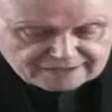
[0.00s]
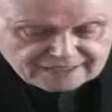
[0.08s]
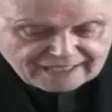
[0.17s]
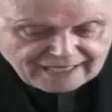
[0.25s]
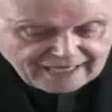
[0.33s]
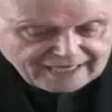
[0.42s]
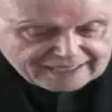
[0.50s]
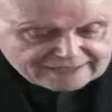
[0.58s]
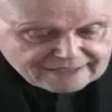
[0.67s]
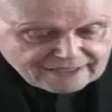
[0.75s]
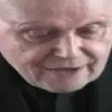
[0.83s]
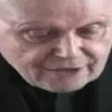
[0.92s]
and books
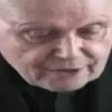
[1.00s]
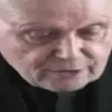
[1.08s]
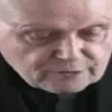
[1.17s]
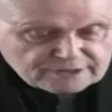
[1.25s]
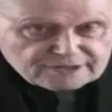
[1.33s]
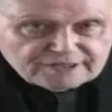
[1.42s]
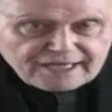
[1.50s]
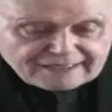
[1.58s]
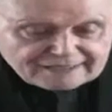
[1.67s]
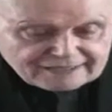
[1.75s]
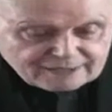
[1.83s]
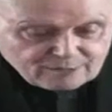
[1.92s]
are being written
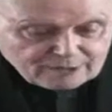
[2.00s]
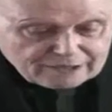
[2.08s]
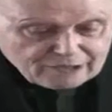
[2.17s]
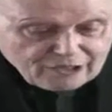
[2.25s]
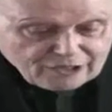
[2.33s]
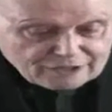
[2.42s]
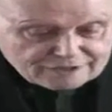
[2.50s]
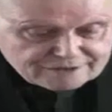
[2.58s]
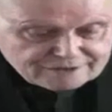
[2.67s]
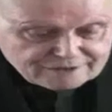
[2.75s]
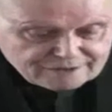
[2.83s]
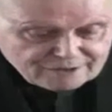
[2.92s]
about them with
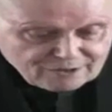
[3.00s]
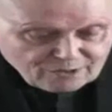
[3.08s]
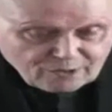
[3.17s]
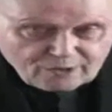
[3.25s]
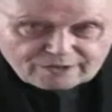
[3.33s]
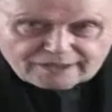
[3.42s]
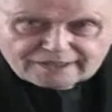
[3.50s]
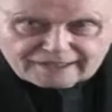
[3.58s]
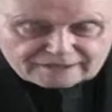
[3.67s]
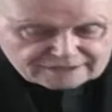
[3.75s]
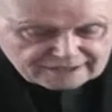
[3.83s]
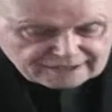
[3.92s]
such titles
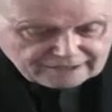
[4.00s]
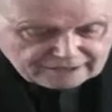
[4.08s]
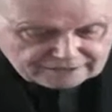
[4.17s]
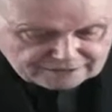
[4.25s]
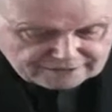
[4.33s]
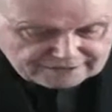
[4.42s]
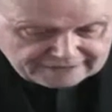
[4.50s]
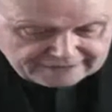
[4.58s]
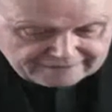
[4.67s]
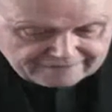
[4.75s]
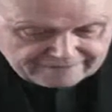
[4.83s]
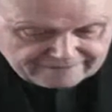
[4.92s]
as
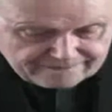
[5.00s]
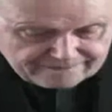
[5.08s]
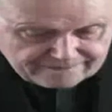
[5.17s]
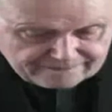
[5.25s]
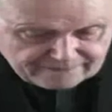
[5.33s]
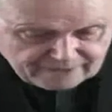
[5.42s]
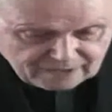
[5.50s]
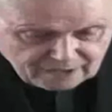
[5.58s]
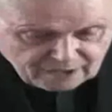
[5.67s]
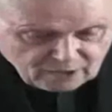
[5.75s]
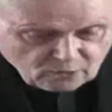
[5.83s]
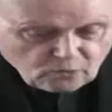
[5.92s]
Christianity We
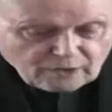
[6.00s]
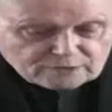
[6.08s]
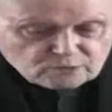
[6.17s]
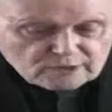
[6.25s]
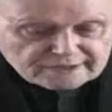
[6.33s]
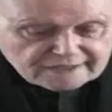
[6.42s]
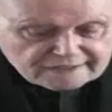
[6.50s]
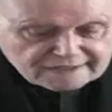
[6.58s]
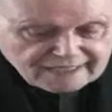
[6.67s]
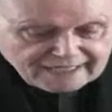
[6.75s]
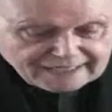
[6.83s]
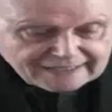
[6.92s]
Lost, or The
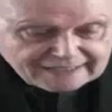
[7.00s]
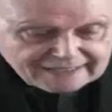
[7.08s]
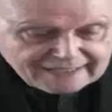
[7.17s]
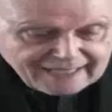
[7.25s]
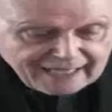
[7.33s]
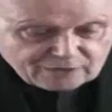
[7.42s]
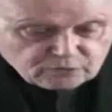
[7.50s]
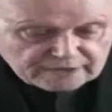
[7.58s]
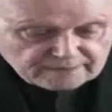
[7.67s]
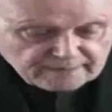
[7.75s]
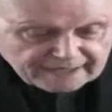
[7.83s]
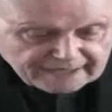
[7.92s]
Celtic
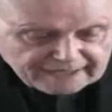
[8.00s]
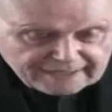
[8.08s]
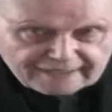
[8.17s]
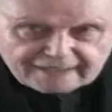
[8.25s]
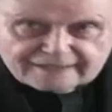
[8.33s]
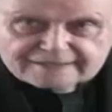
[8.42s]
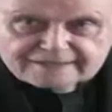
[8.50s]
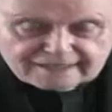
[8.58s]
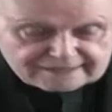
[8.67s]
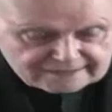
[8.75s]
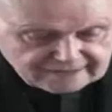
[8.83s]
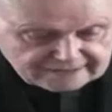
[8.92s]
Alternative.
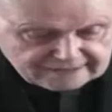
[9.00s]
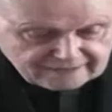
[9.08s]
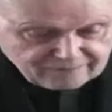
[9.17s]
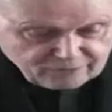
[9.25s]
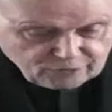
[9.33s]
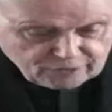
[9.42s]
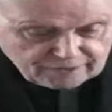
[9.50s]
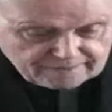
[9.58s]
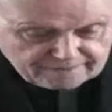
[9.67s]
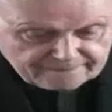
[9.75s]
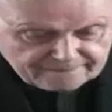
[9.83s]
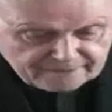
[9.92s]
What was
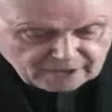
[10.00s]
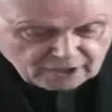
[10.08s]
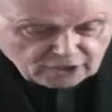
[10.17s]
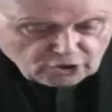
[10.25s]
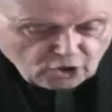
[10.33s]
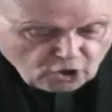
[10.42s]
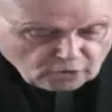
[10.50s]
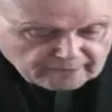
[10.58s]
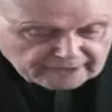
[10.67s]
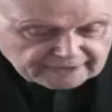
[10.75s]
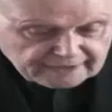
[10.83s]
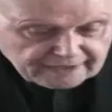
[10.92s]
at stake at
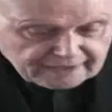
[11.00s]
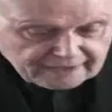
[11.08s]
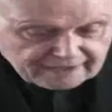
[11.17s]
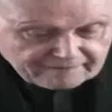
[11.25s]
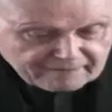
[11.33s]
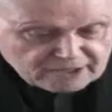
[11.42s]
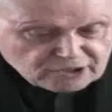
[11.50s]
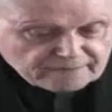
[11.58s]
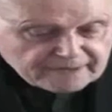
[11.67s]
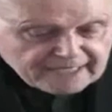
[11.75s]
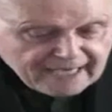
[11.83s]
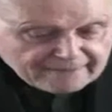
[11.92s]
Whitby in
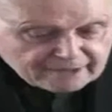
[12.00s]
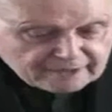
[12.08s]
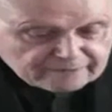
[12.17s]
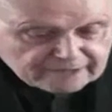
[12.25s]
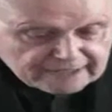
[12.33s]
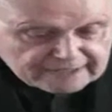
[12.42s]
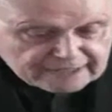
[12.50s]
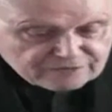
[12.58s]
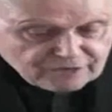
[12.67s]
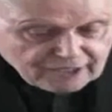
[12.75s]
664?